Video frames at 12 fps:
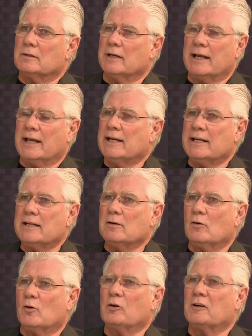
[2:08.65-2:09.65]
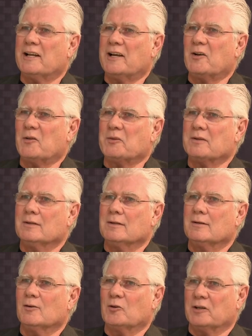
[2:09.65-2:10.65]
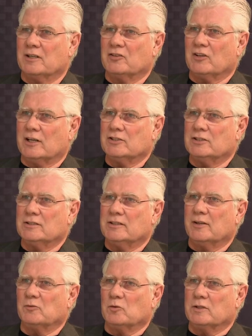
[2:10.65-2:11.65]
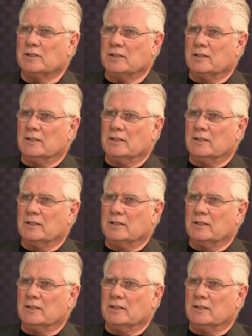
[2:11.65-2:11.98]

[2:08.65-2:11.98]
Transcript: any oral health organization that would